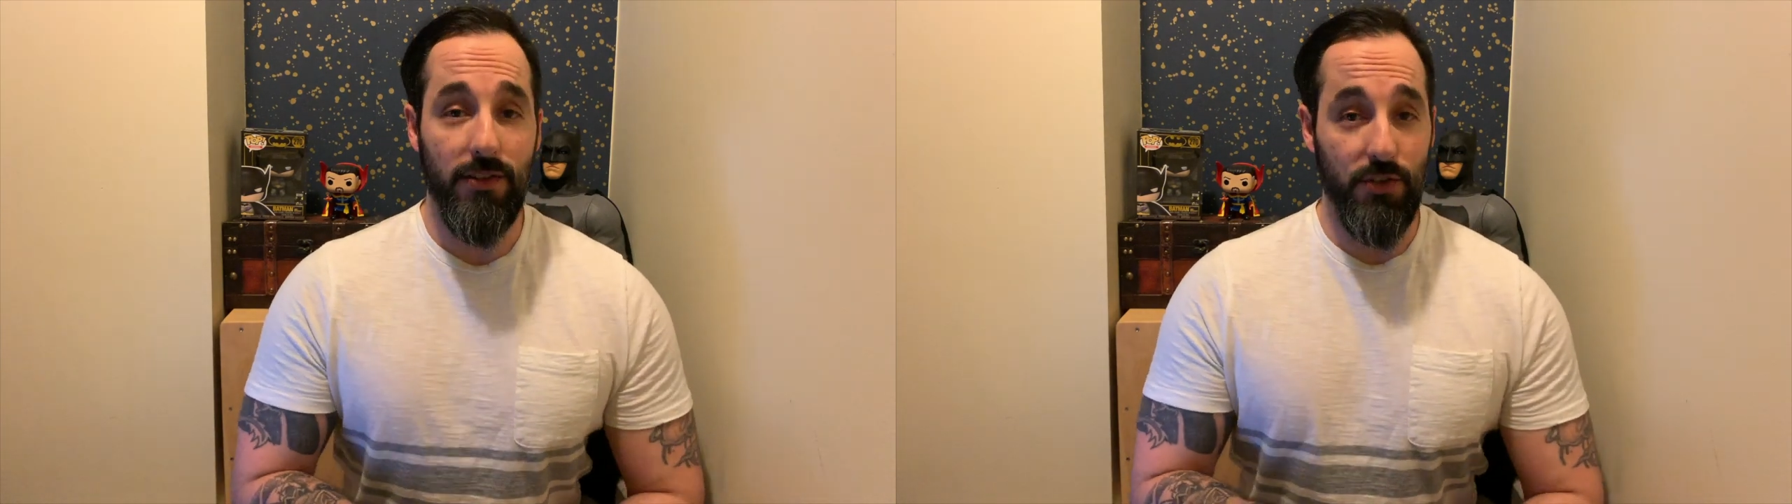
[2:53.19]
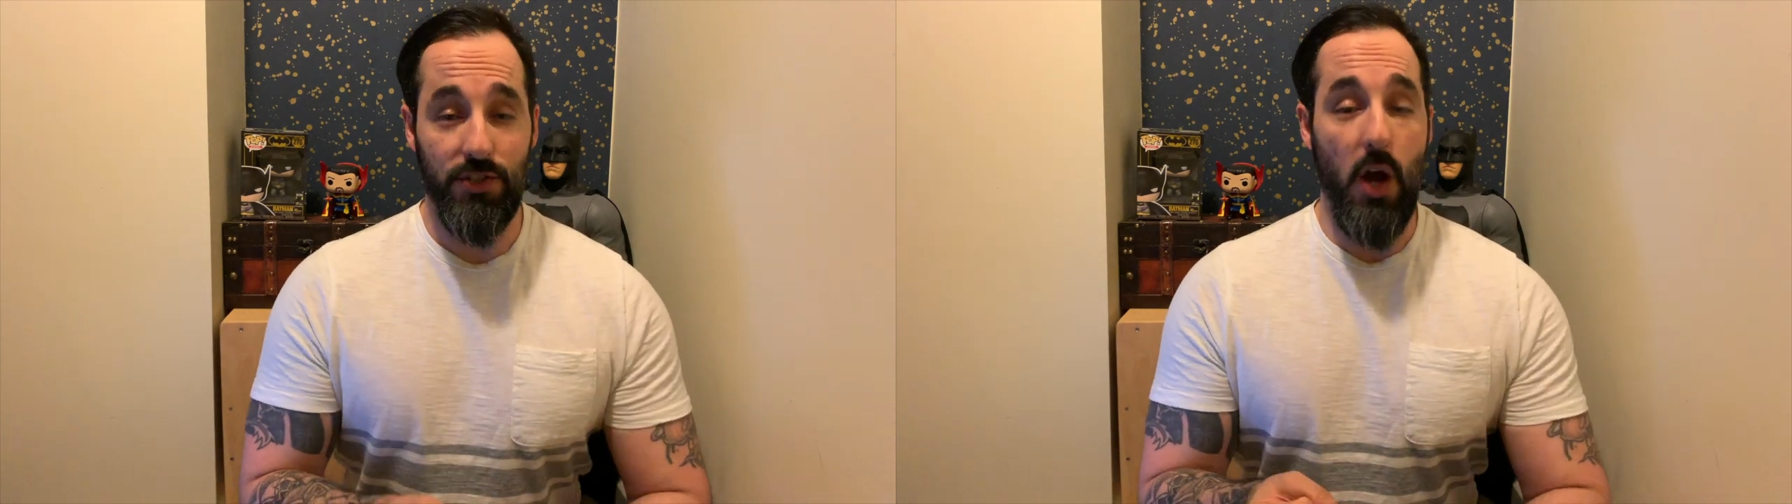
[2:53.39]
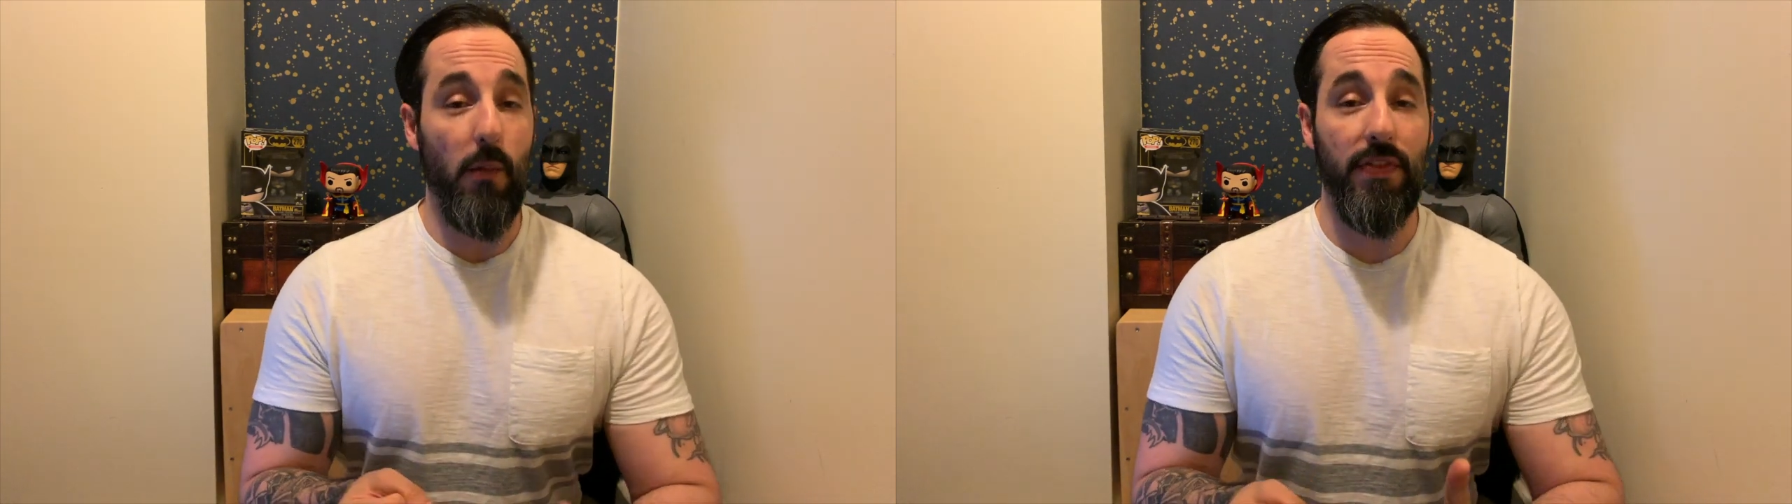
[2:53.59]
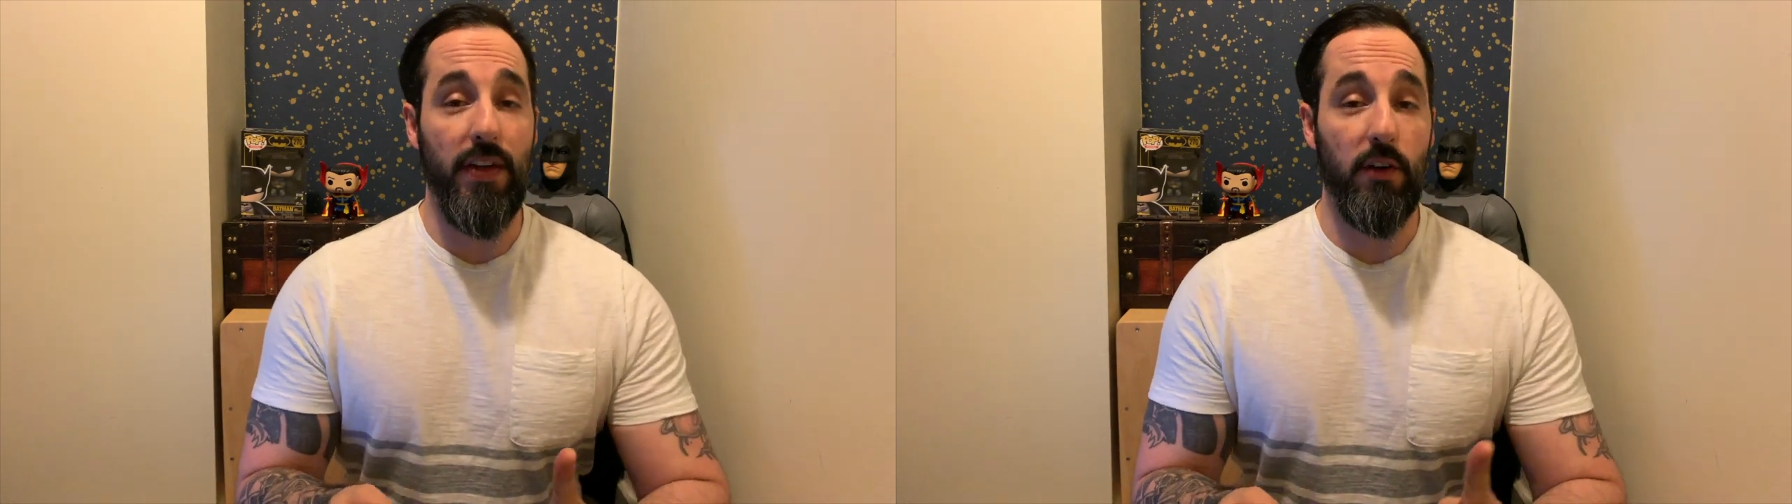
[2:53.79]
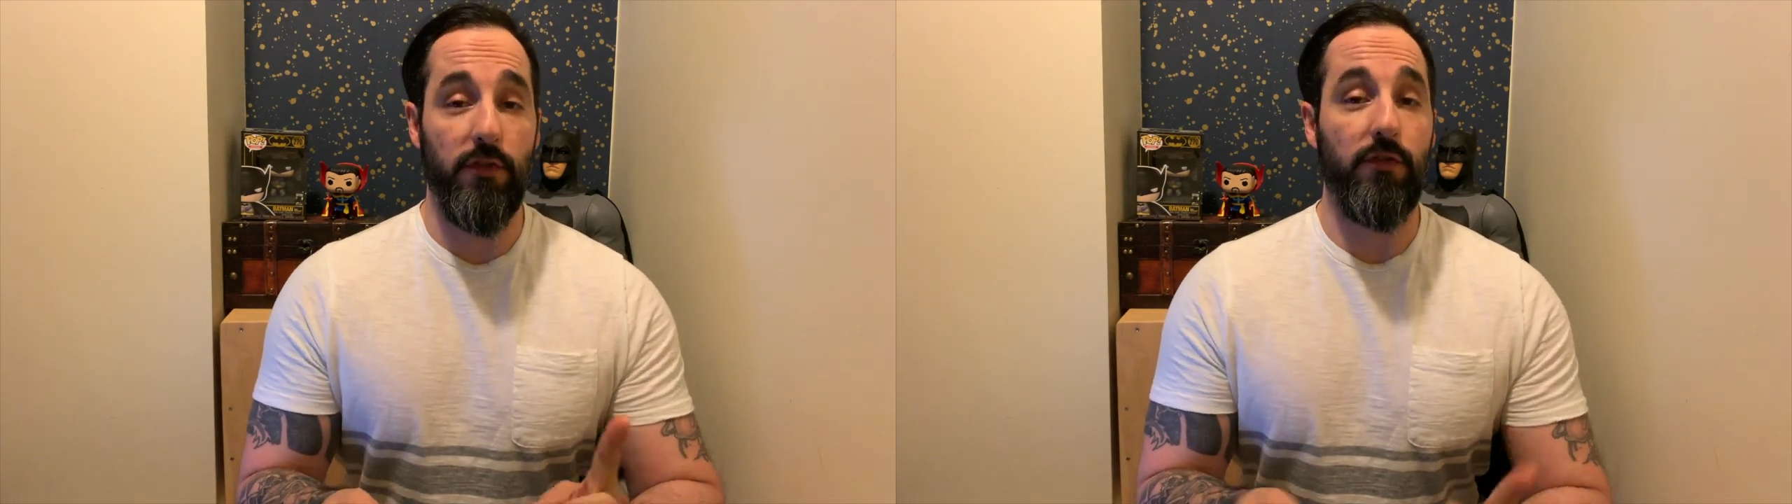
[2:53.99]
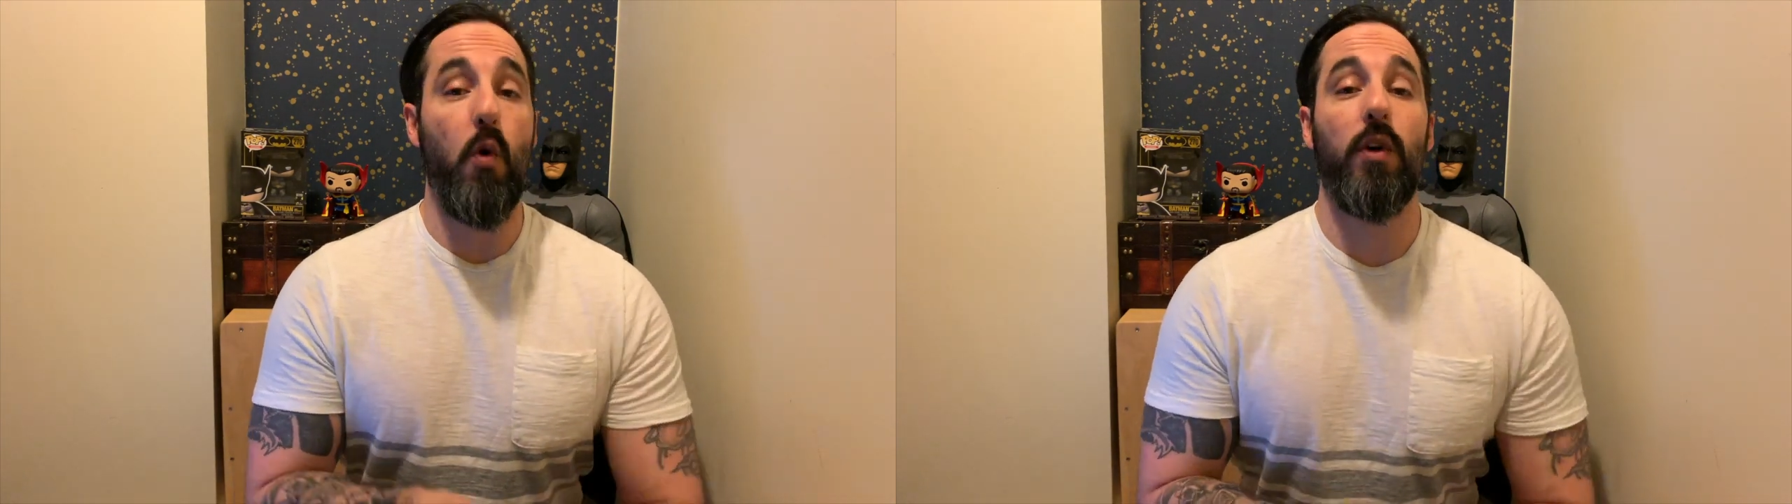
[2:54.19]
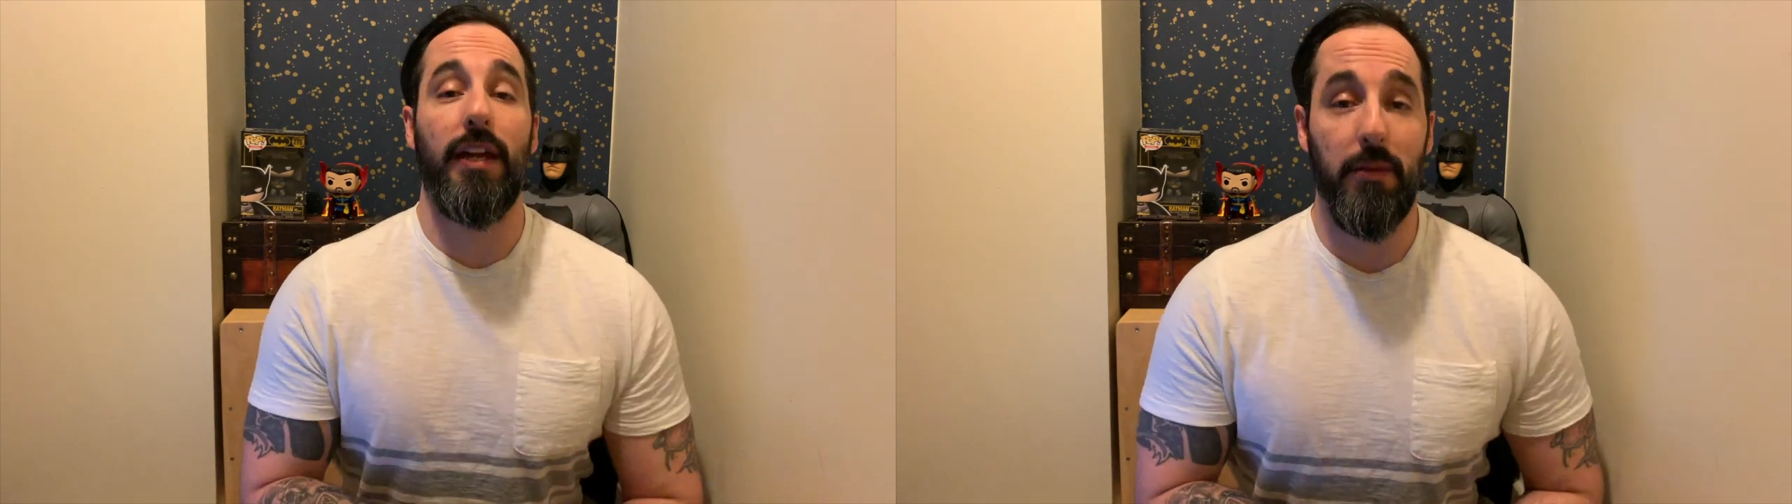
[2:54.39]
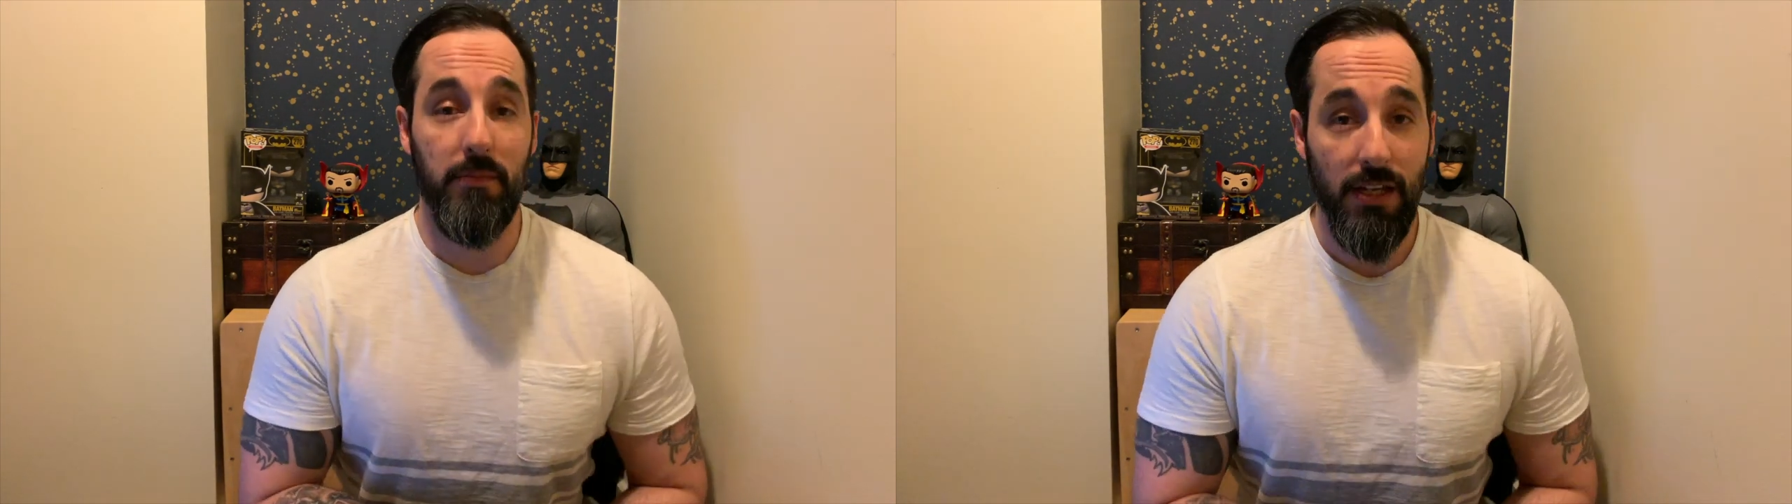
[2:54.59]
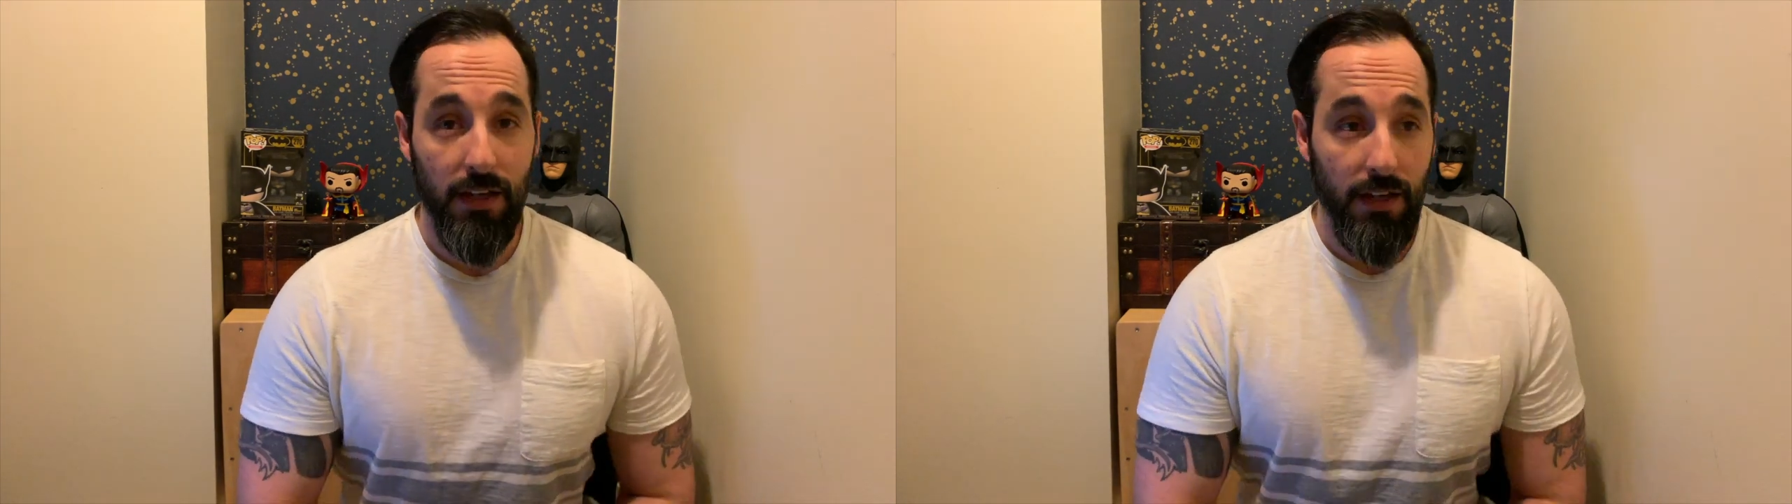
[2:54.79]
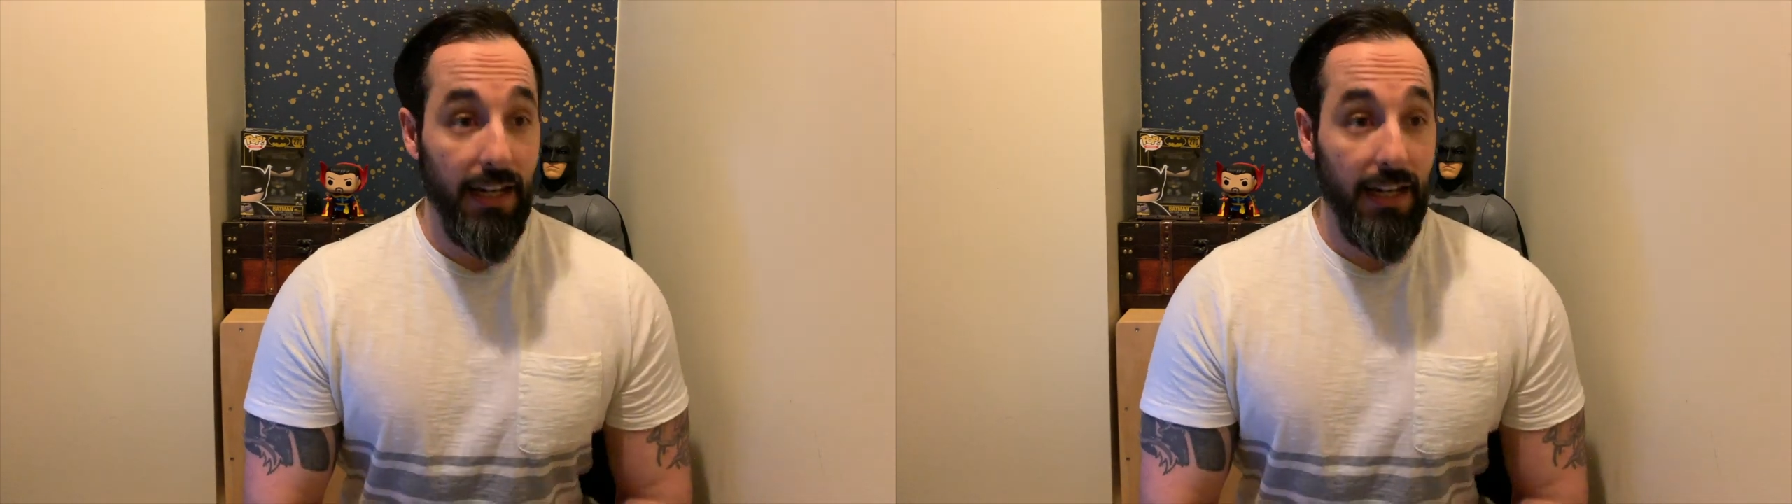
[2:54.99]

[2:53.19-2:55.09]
There's no one there for him.